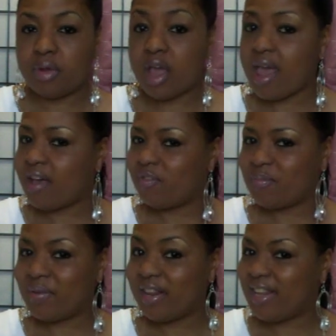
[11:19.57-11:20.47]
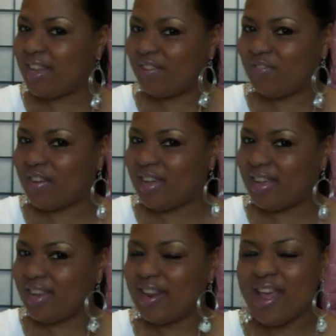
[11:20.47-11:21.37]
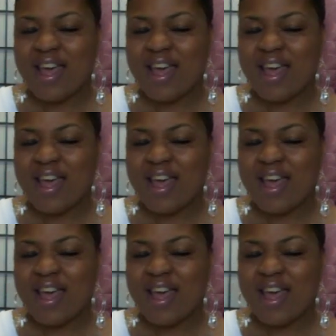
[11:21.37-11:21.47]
but have plenty of fun.